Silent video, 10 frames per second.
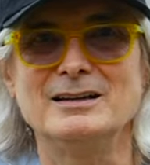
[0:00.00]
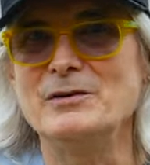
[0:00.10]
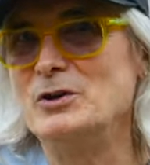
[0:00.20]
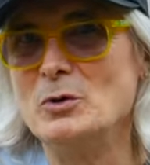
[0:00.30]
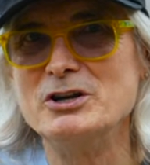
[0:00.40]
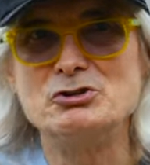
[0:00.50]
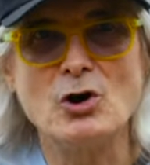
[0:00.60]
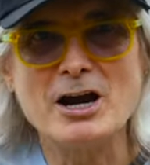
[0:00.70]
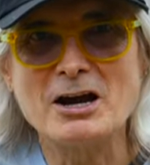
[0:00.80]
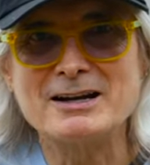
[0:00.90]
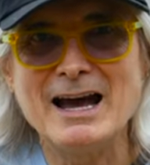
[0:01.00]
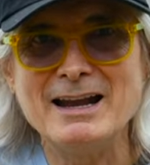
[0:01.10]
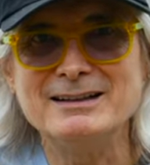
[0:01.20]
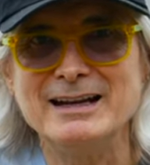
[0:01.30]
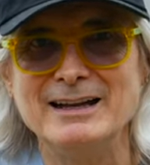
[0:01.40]
If you enjoy our
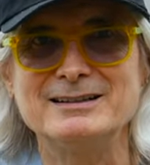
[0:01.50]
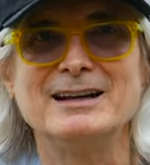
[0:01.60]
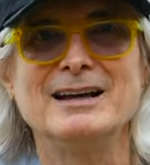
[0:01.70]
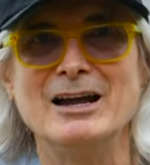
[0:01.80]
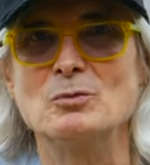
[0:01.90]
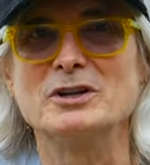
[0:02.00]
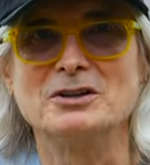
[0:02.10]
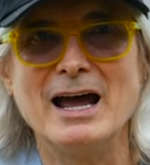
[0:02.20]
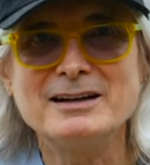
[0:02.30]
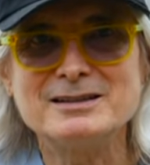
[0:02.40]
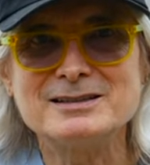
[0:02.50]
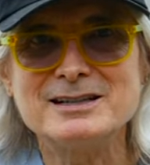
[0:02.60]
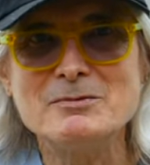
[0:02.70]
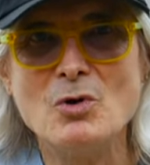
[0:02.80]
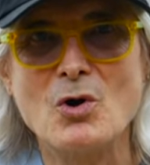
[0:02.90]
content and would like to
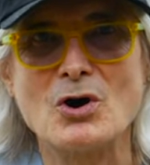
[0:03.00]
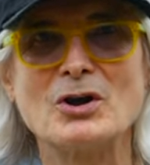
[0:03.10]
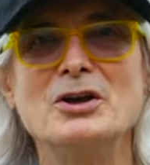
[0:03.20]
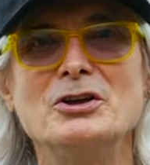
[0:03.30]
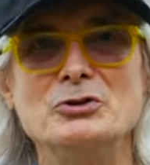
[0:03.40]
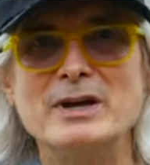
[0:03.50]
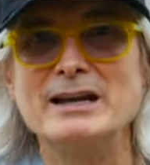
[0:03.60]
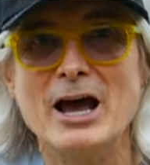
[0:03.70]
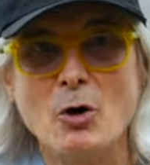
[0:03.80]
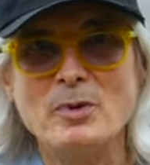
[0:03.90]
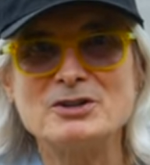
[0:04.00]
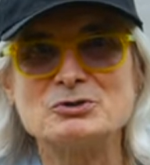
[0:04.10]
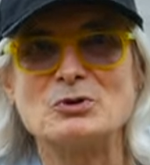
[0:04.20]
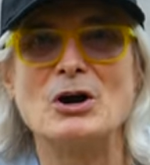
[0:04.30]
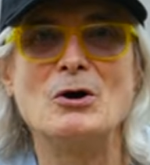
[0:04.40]
see more, you can help
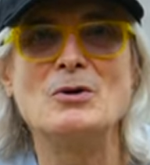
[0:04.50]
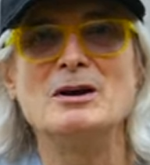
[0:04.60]
us grow